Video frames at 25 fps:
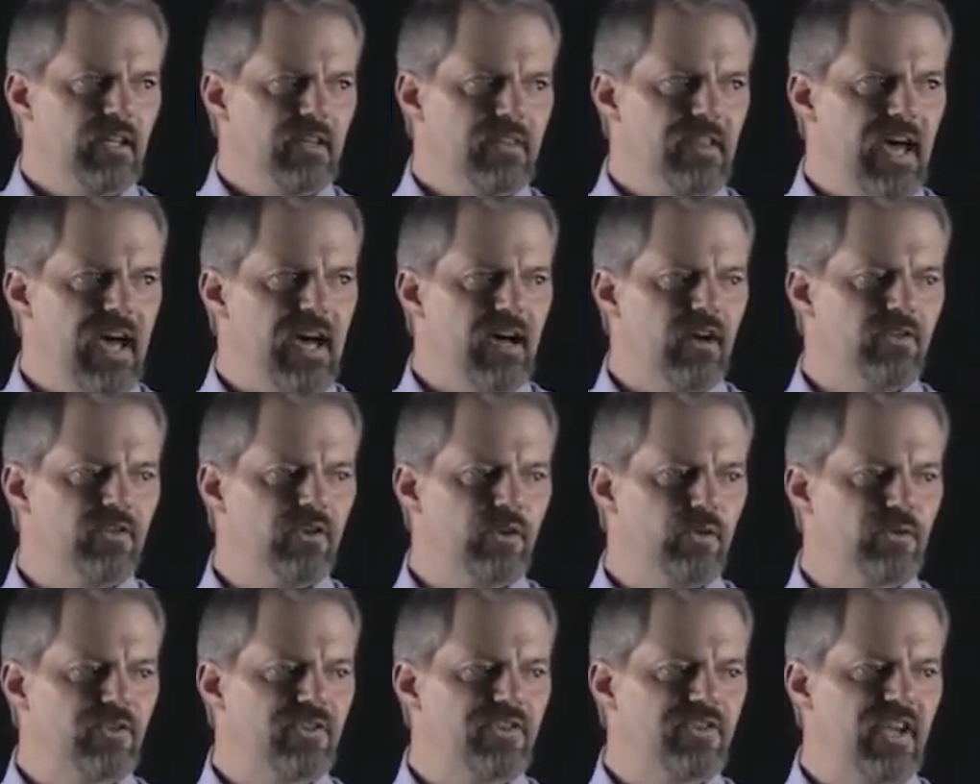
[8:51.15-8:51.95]
The
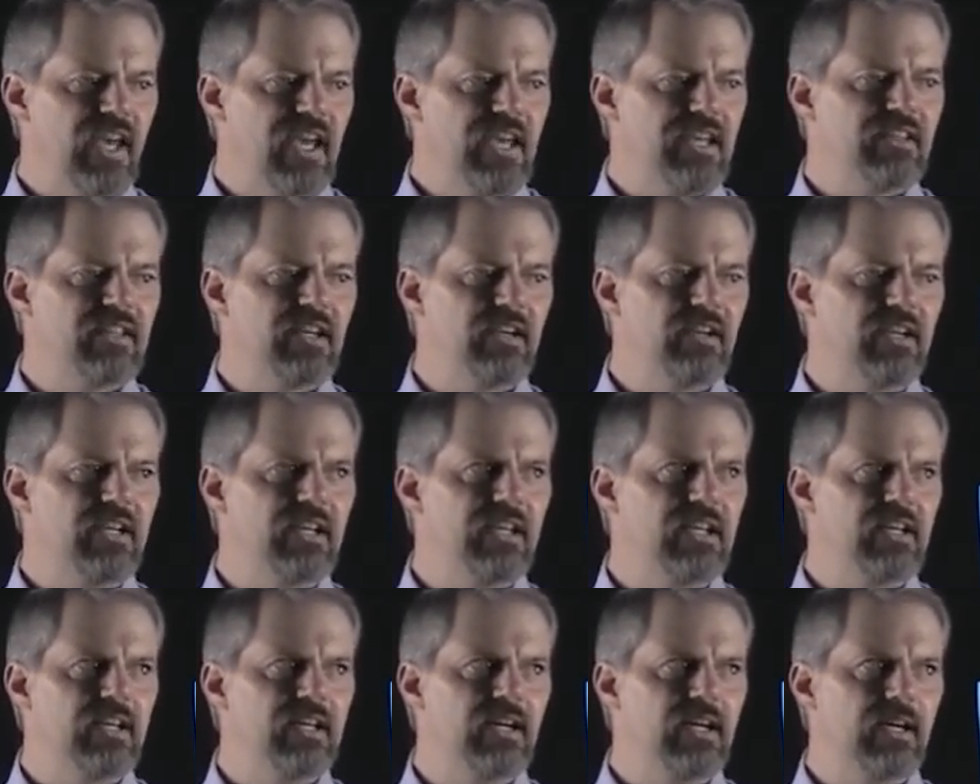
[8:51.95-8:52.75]
households take their
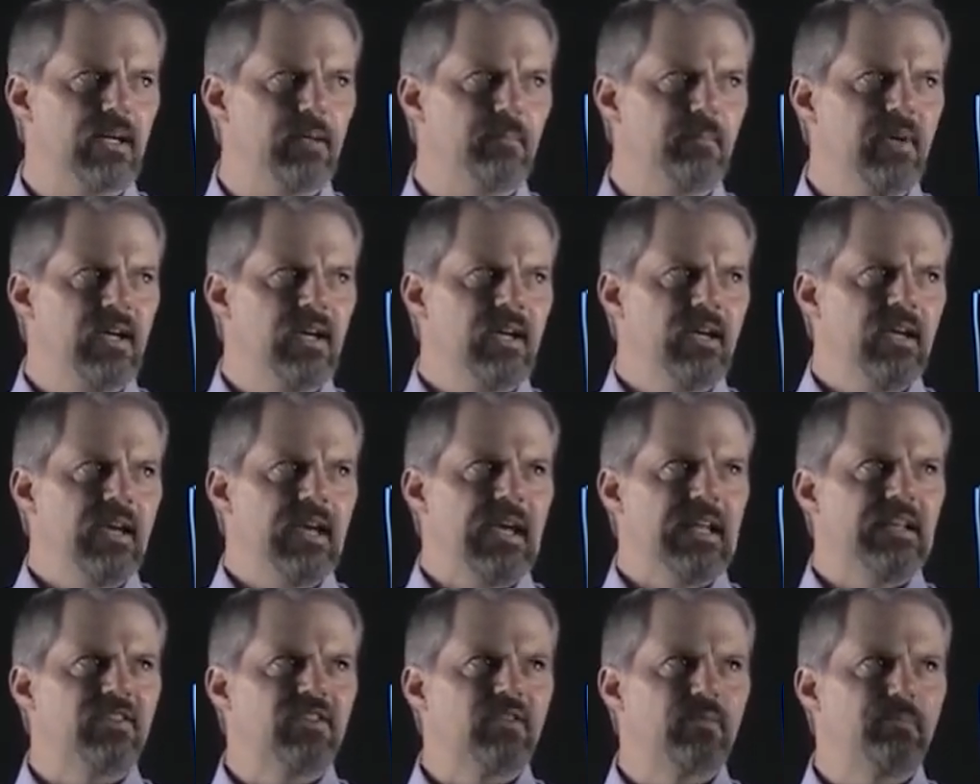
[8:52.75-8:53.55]
income
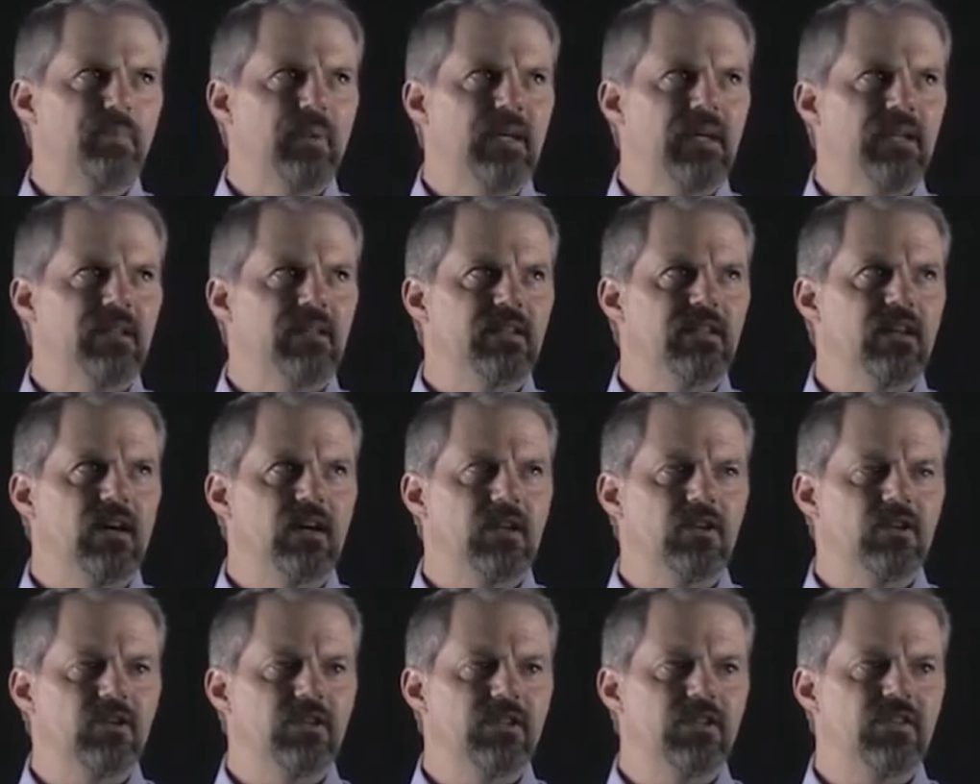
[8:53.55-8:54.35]
and spend it
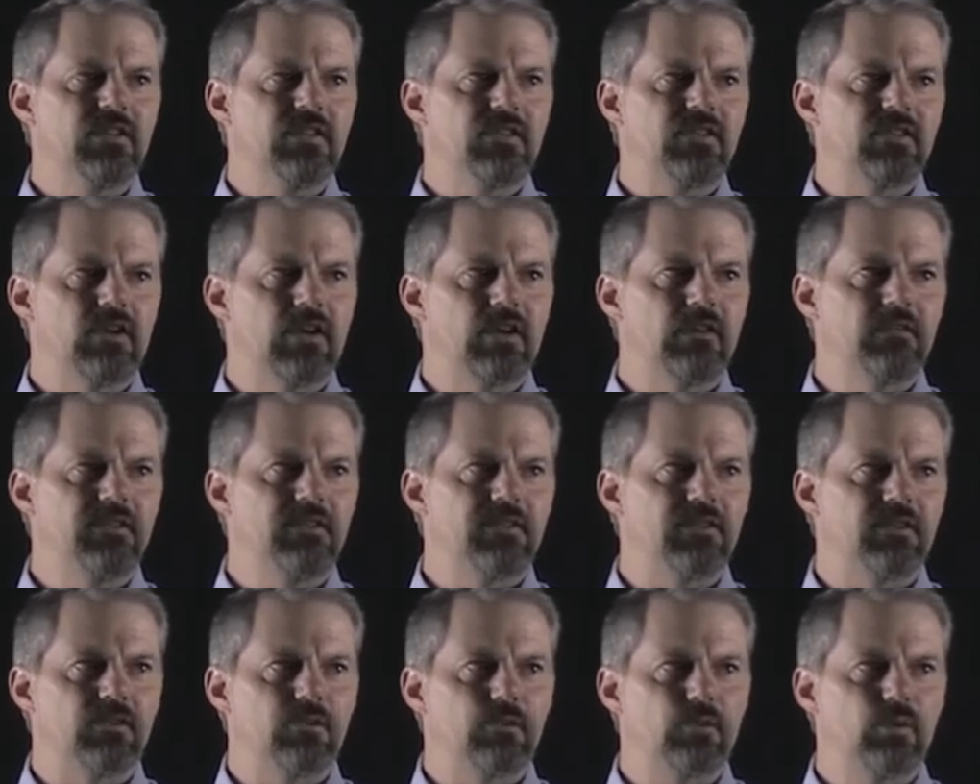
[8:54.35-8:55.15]
on goods and
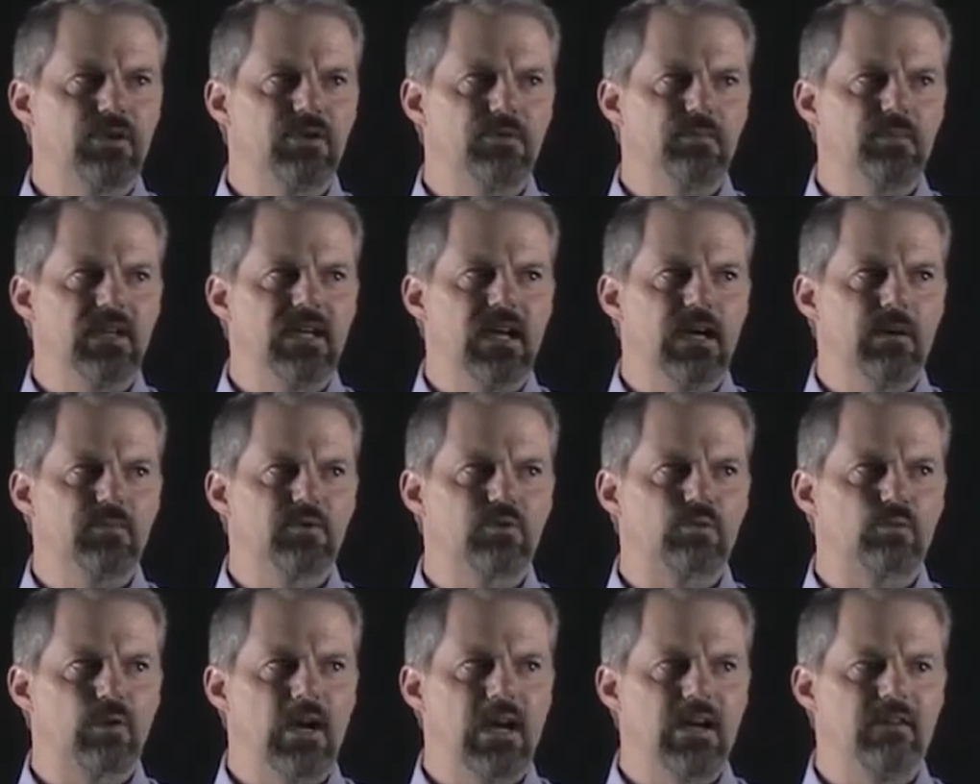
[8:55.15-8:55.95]
services, which
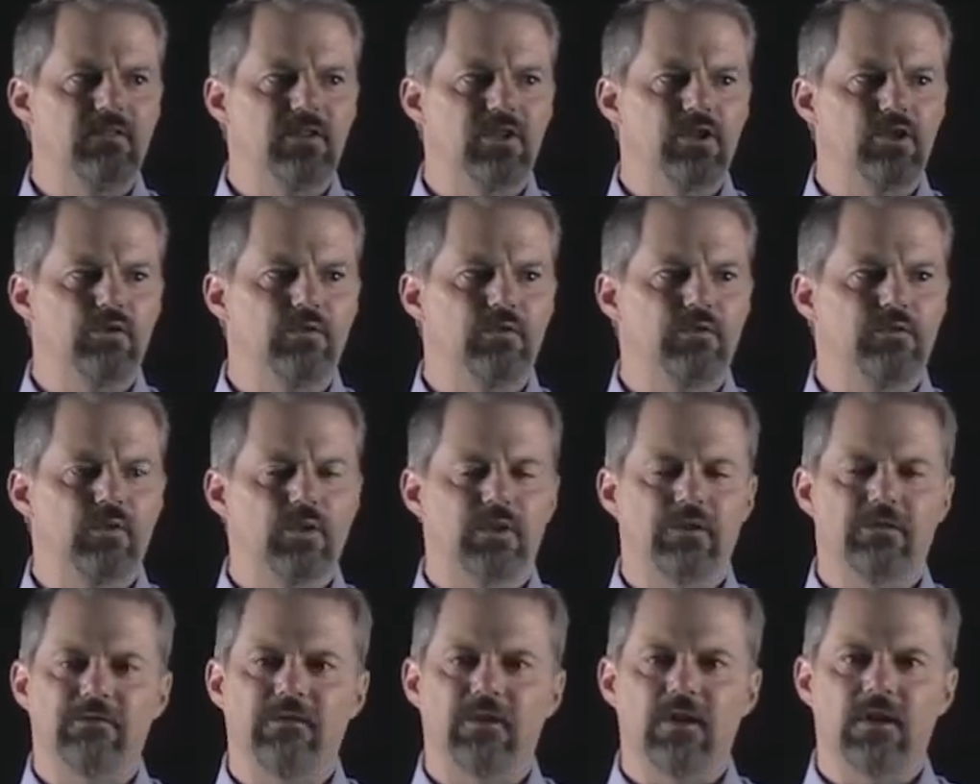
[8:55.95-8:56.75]
becomes revenue for
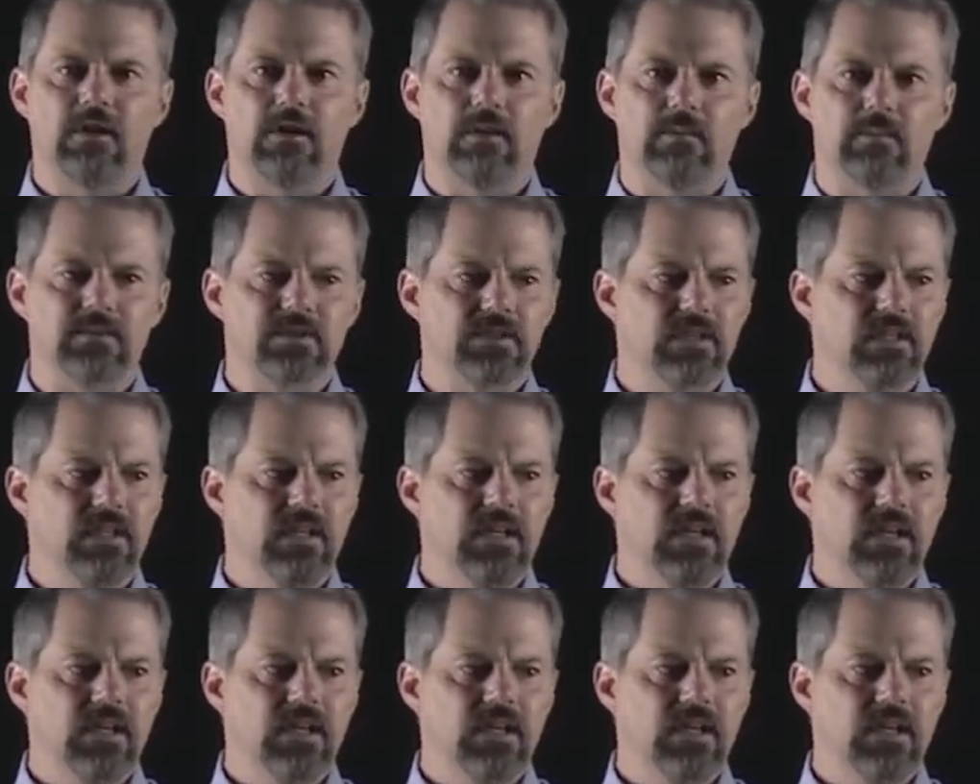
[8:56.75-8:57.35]
the firms.